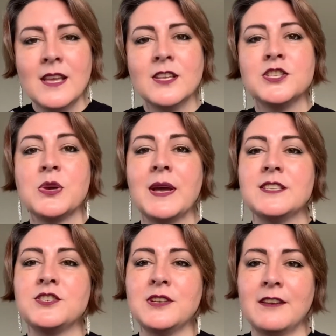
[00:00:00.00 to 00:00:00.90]
so
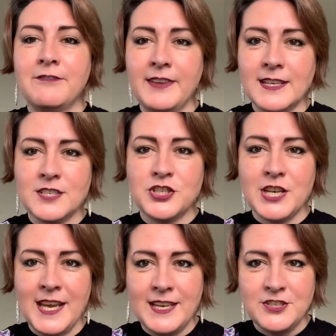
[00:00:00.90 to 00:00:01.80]
as to effect
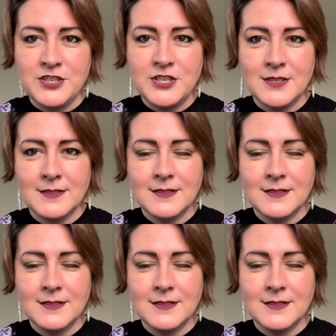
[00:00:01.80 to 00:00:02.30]
change.